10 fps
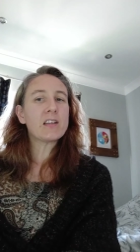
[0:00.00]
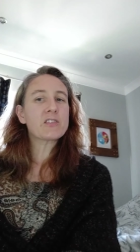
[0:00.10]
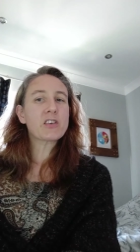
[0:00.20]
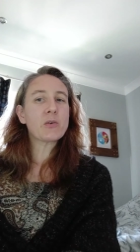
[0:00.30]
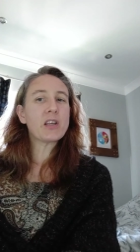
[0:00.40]

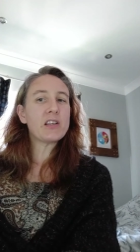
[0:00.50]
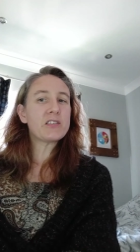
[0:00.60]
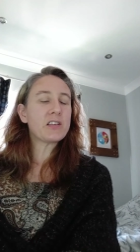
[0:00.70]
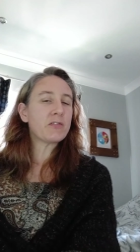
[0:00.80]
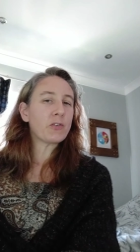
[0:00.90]
It's so
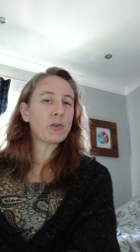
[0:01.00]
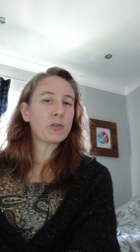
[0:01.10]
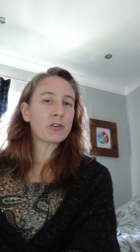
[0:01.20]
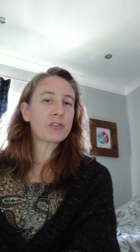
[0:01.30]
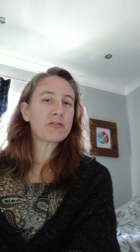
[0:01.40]
easy for
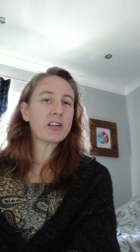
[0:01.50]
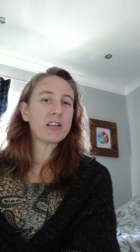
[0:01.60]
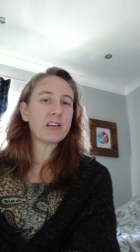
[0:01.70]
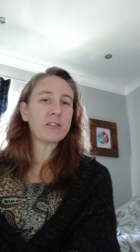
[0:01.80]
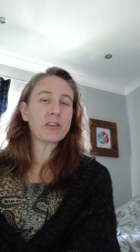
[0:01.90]
all
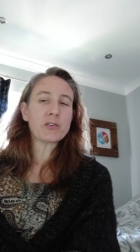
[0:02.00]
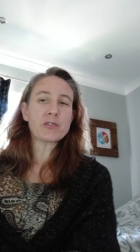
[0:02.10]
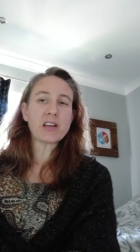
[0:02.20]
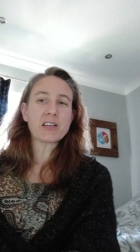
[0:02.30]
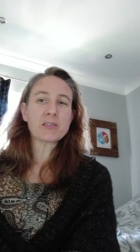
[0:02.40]
three of
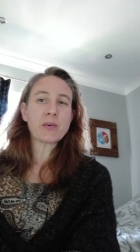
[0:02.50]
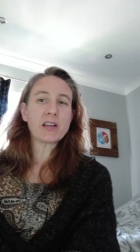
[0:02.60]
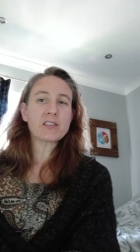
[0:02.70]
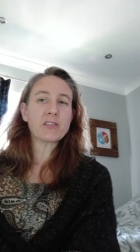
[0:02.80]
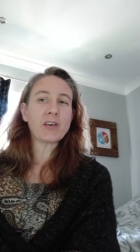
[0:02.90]
those
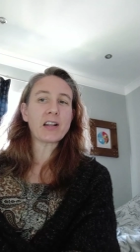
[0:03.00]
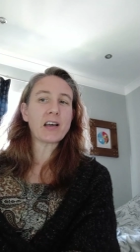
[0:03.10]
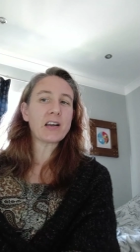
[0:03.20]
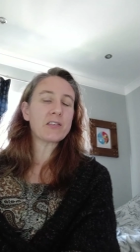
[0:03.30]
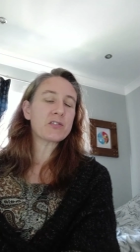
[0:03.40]
aspects of our
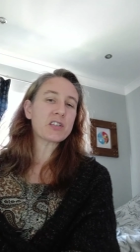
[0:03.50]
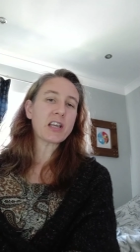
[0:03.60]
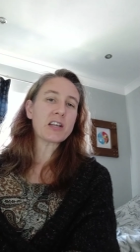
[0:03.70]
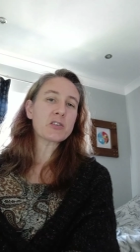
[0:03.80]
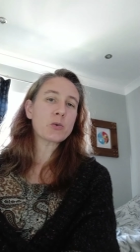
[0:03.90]
lives to
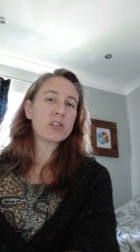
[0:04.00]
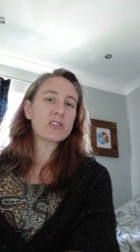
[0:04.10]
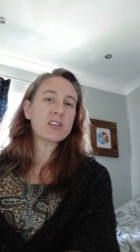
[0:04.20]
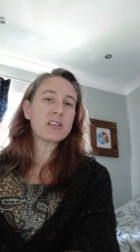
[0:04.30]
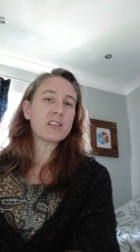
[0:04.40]
get
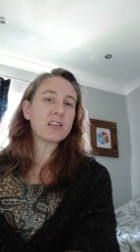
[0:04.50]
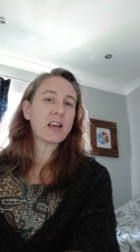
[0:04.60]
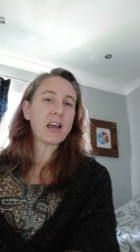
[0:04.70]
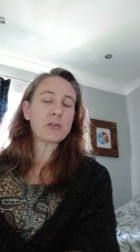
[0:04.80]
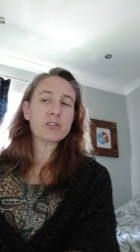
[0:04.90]
twisted
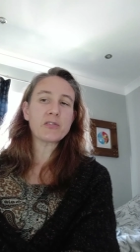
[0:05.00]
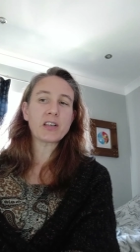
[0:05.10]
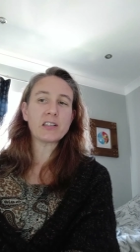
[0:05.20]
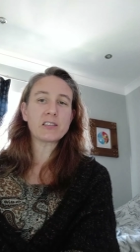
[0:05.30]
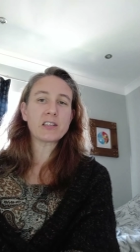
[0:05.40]
and out of
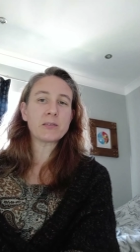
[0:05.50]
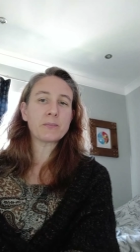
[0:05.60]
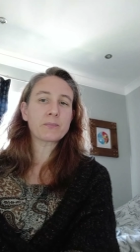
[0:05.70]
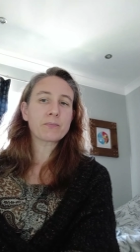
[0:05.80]
kilter,